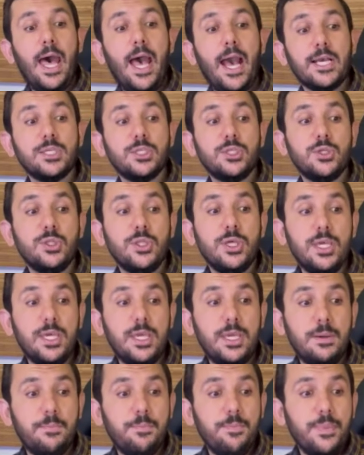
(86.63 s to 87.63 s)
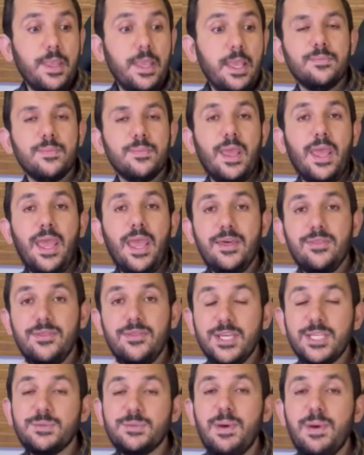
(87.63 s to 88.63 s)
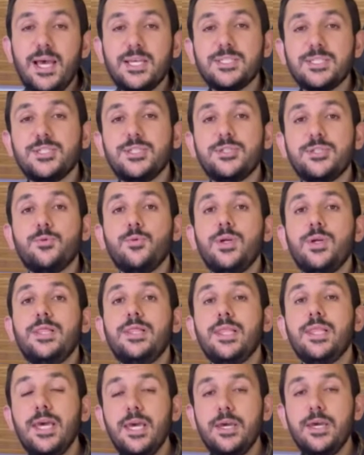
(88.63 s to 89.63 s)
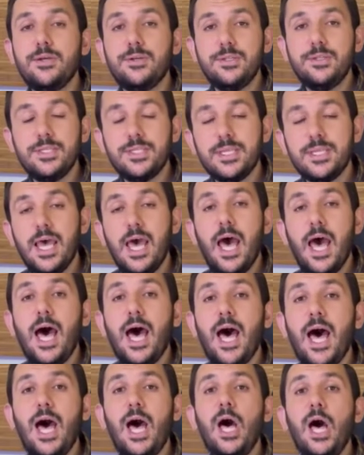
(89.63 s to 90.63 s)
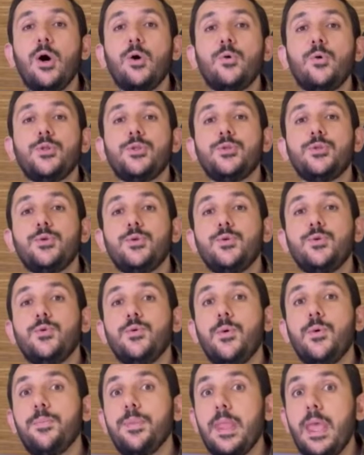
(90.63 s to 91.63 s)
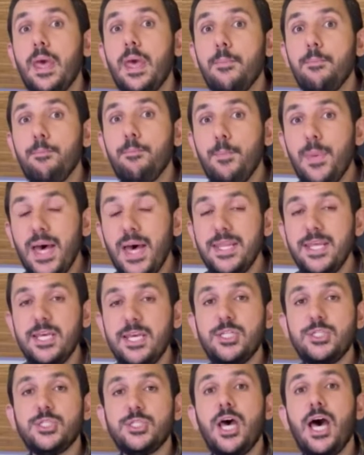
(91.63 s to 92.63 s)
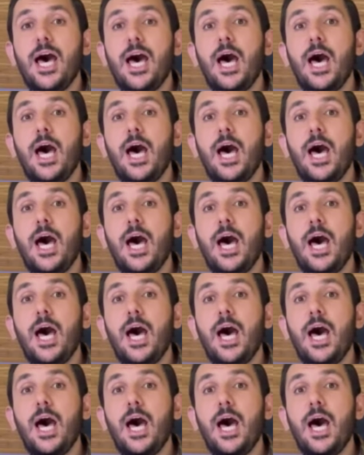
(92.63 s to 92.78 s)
Actually, in this master, we learned how to manage,